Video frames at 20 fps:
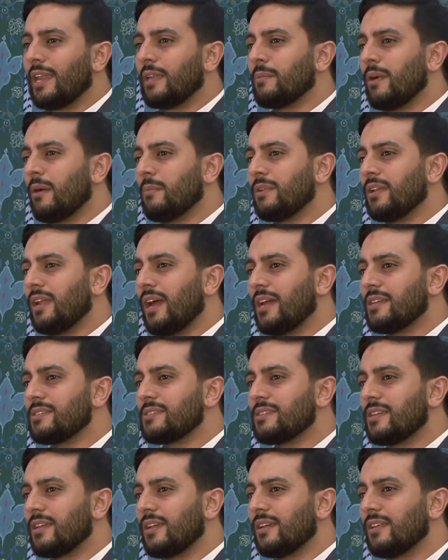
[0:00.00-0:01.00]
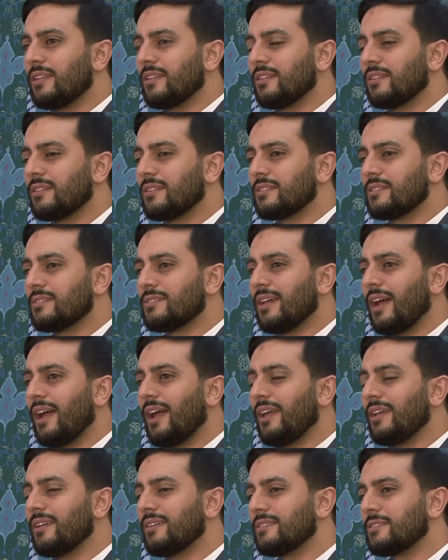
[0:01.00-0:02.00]
And Imam al-Hassan
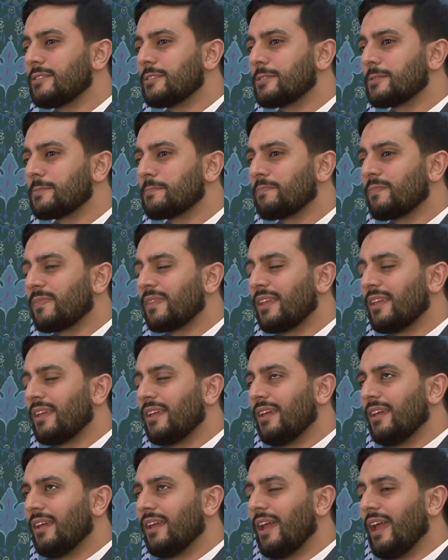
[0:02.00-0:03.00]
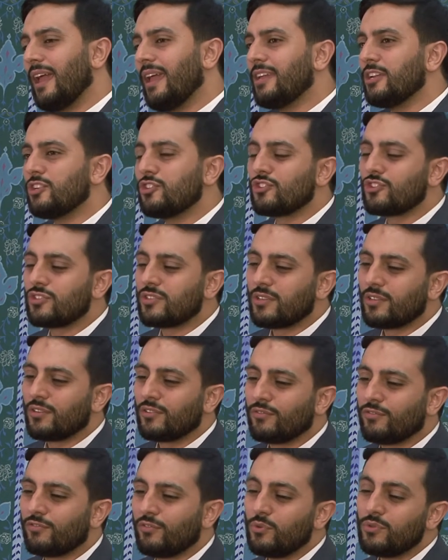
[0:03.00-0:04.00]
died aged
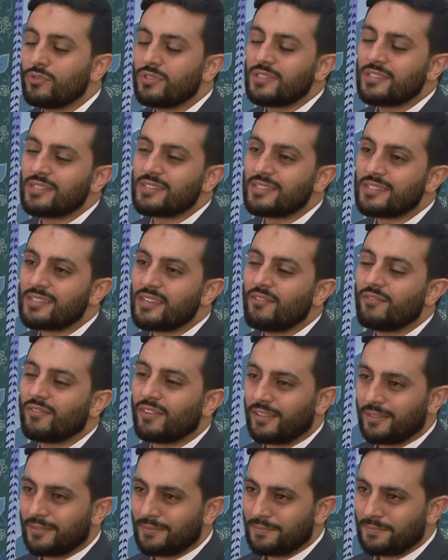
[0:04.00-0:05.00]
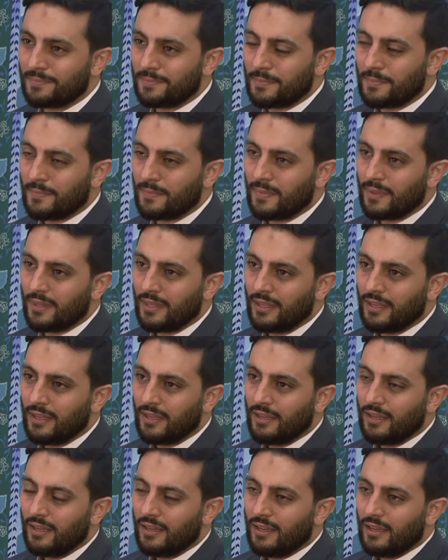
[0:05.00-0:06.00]
47.
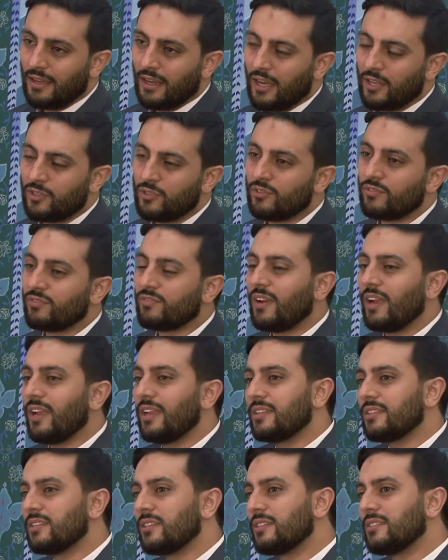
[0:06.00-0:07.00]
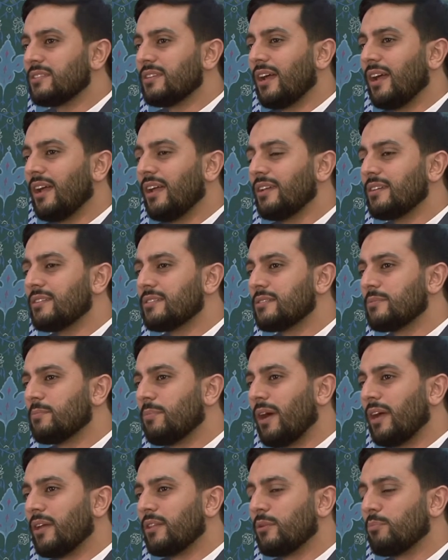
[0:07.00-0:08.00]
And you'll find he died
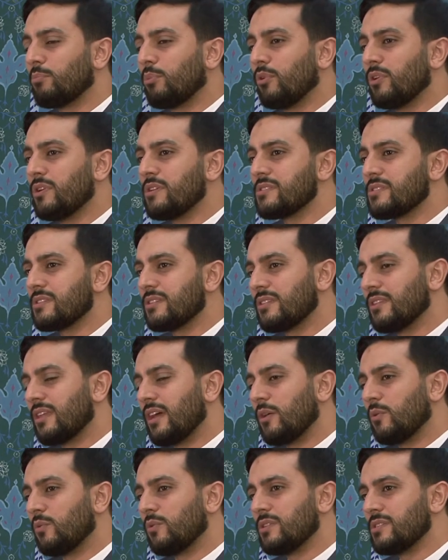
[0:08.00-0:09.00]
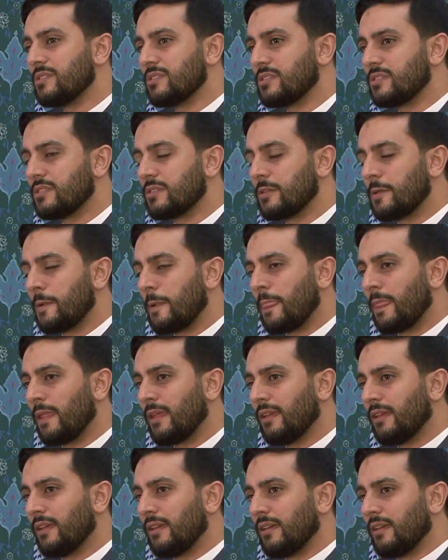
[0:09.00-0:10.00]
by the poison that was
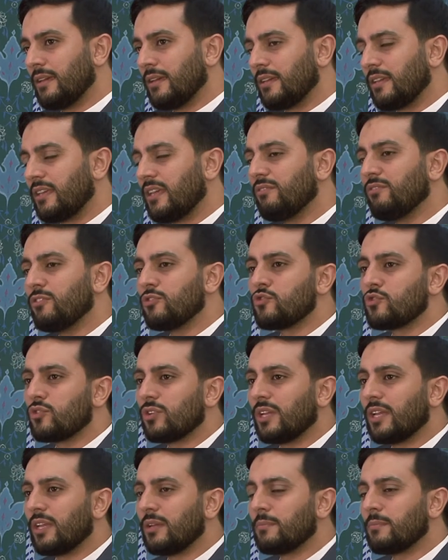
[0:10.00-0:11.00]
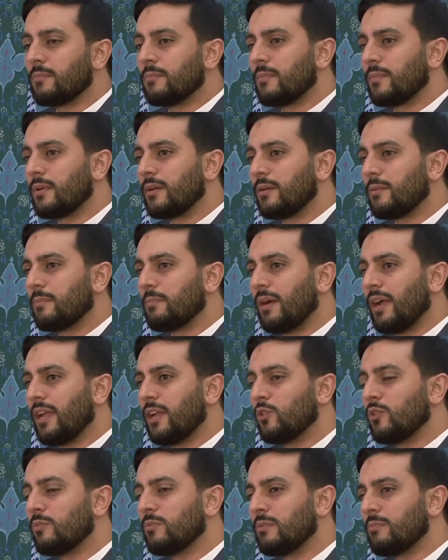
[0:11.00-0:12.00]
given to him by
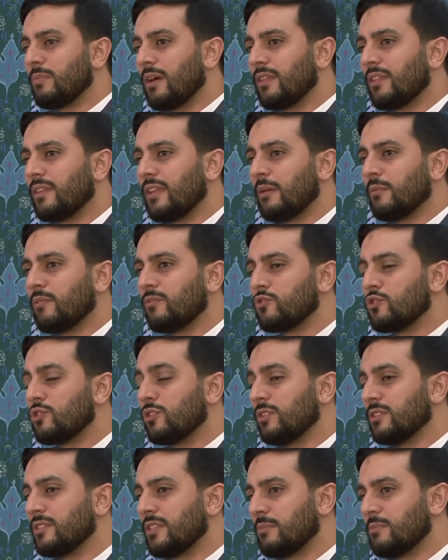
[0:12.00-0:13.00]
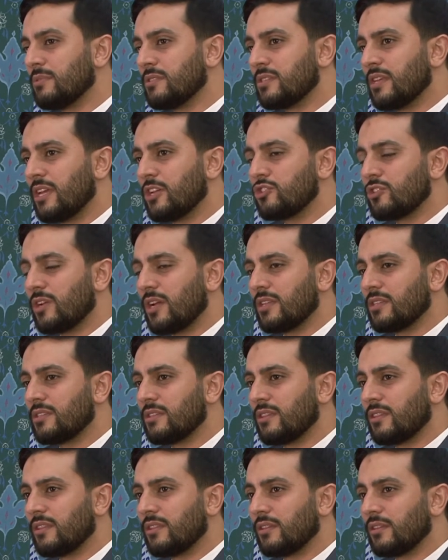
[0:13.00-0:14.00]
a woman by the name of Ju'ada bint Ash'ad
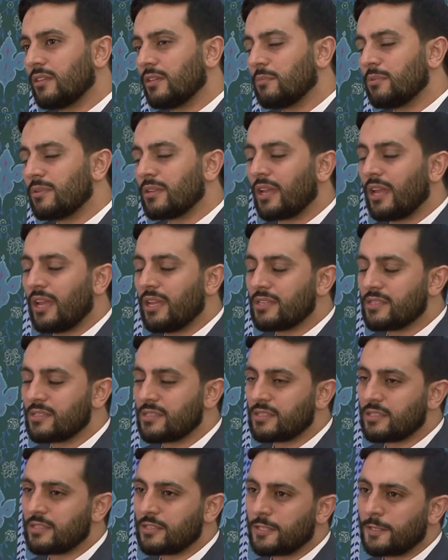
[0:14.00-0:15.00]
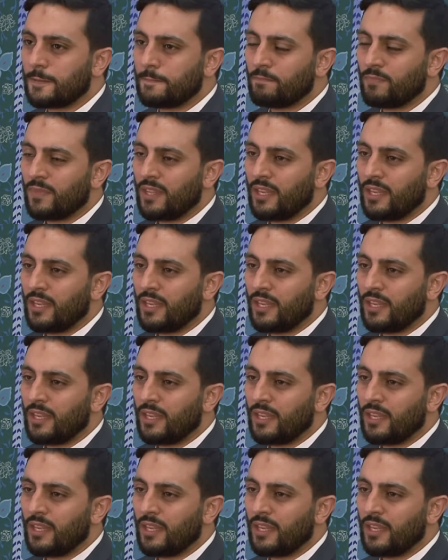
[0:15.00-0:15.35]
ibn Qais,